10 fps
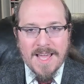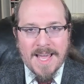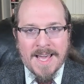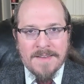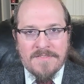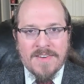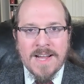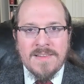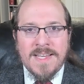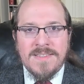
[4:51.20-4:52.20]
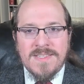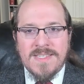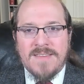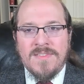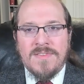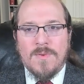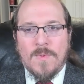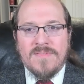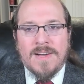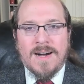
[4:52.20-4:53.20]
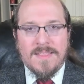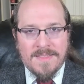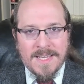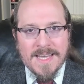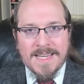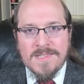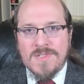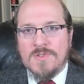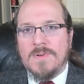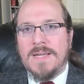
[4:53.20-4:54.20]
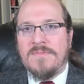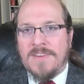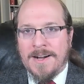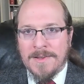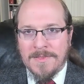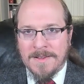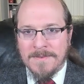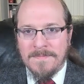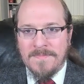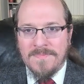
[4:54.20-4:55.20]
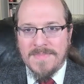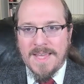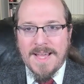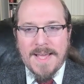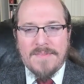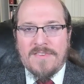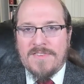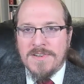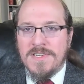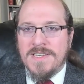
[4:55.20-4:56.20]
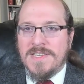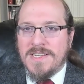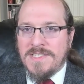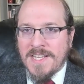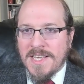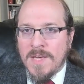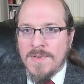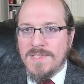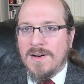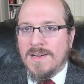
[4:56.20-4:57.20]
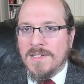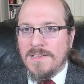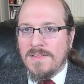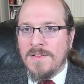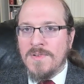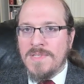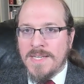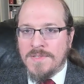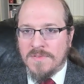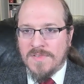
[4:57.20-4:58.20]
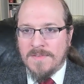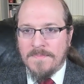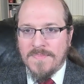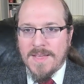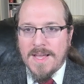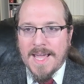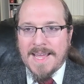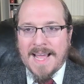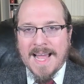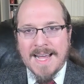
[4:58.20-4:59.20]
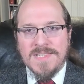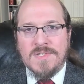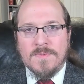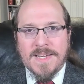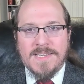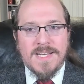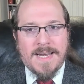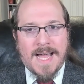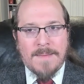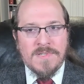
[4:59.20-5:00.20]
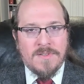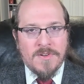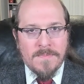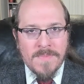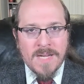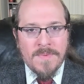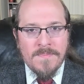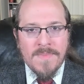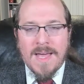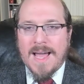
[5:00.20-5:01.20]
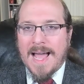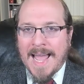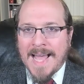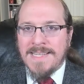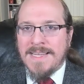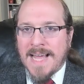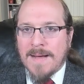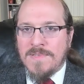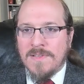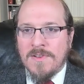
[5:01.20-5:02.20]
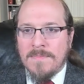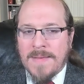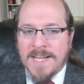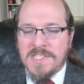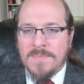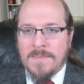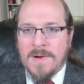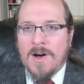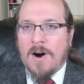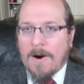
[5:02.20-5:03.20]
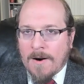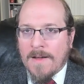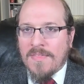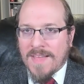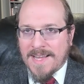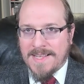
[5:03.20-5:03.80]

And finally, seventh, we've got the extreme value theorem. If a function is continuous on a closed interval, It has to reach an absolute minimum and an absolute maximum on that